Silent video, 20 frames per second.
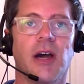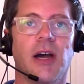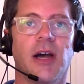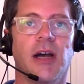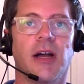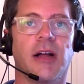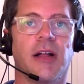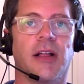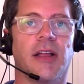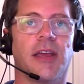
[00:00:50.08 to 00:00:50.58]

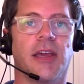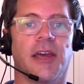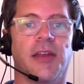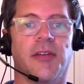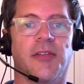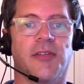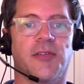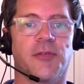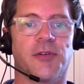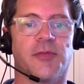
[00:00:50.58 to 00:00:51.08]
uh,
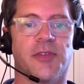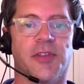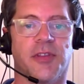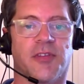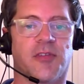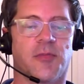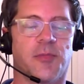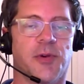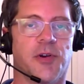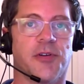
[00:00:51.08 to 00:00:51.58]
and sort of
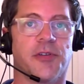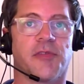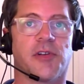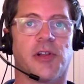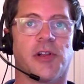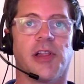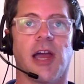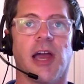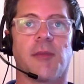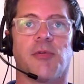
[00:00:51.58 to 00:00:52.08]
in the spirit
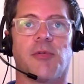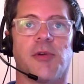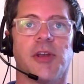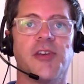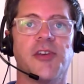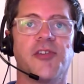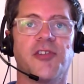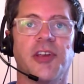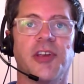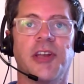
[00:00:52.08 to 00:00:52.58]
of
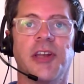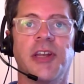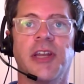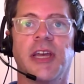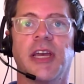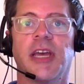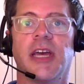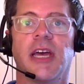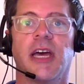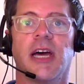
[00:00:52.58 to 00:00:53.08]
collaboration,
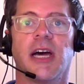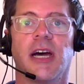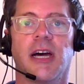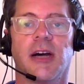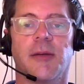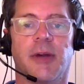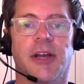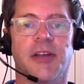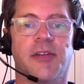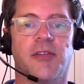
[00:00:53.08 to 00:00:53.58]

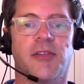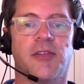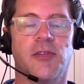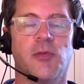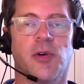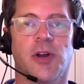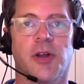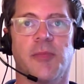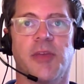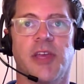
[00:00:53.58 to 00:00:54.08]
um, I
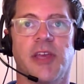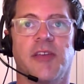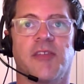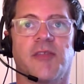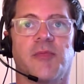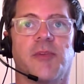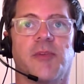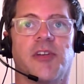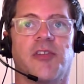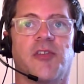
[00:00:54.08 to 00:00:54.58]
do want to make
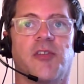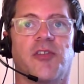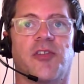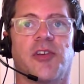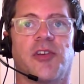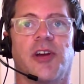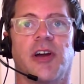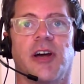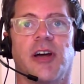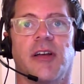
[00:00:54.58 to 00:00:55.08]
as
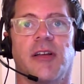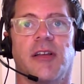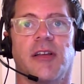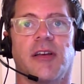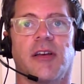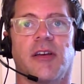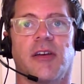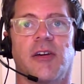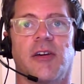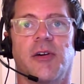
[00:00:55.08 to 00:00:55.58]
much uh,
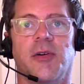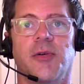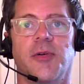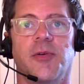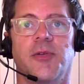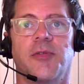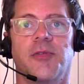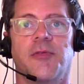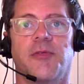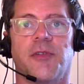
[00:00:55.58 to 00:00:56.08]

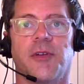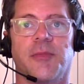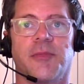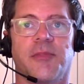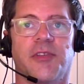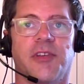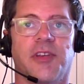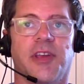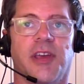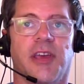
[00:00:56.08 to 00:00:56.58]
code
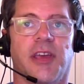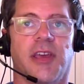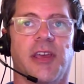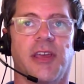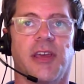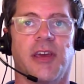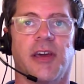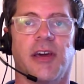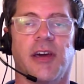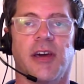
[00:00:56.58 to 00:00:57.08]
from
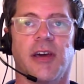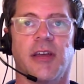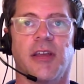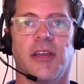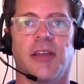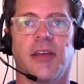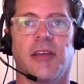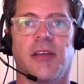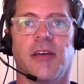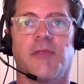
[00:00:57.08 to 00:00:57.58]
today uh,
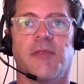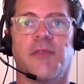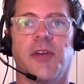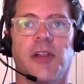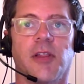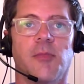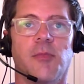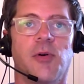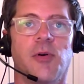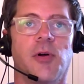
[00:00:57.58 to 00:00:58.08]

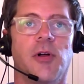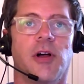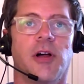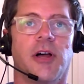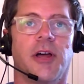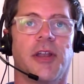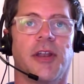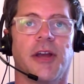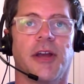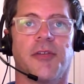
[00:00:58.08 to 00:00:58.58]
available
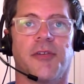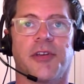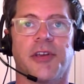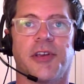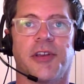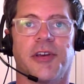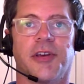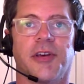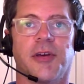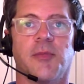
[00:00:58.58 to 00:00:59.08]
on either
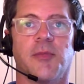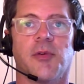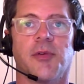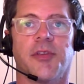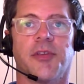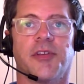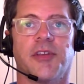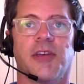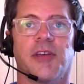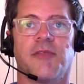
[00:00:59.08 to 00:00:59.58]
GitHub
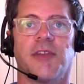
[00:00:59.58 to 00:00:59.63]
or the